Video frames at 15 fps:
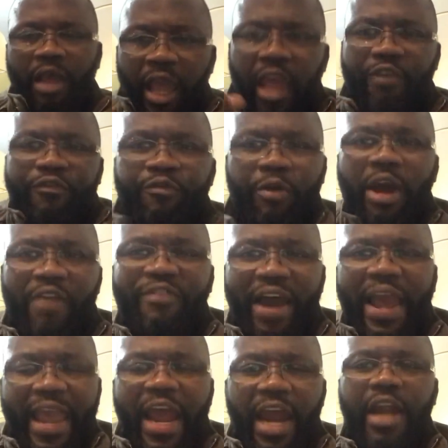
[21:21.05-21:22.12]
if
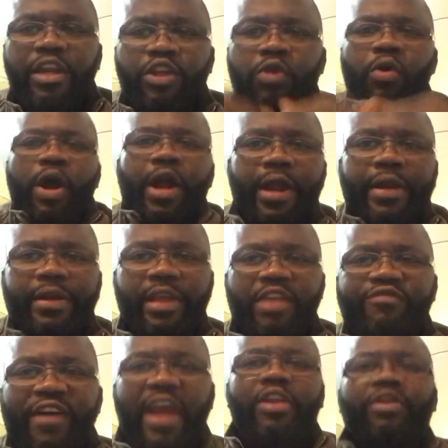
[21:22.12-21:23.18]
I earn, you earn.
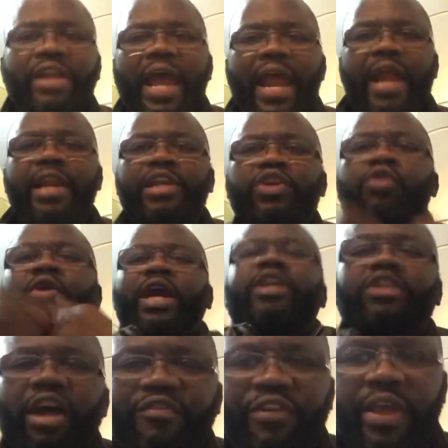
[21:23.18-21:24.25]
If I don't earn, you got
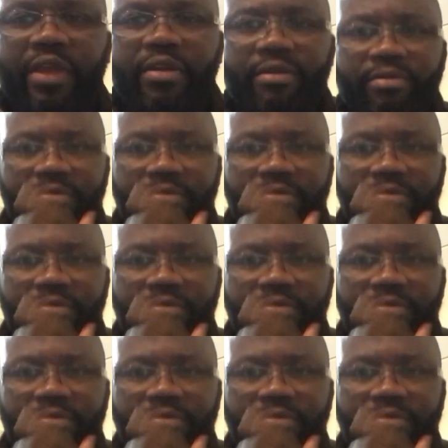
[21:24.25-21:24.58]
nothing.